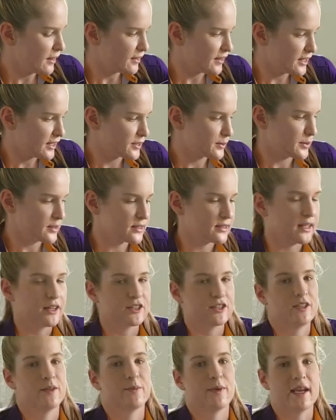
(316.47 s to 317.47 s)
this was
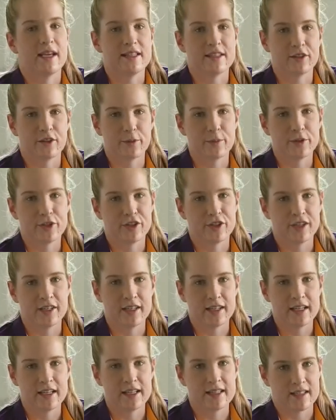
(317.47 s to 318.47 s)
such an amazing
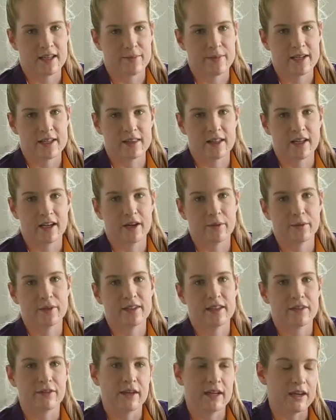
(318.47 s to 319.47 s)
opportunity and something that I will
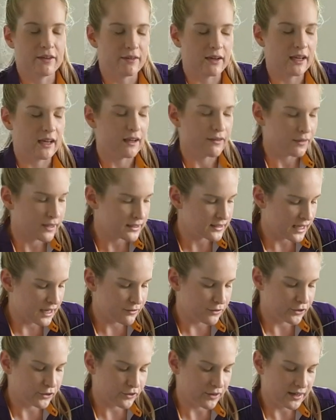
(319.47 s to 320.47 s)
never, ever, ever
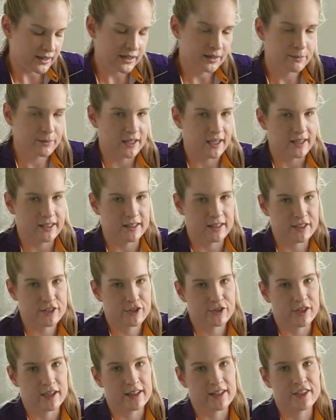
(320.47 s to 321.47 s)
take for granted. Playing in the
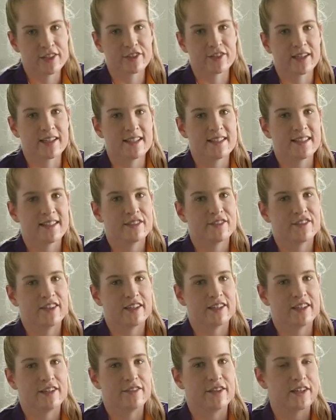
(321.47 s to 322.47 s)
Australian dress is
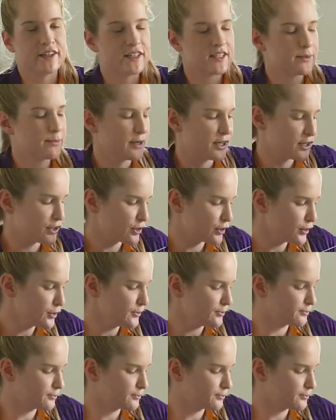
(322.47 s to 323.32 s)
very, very special.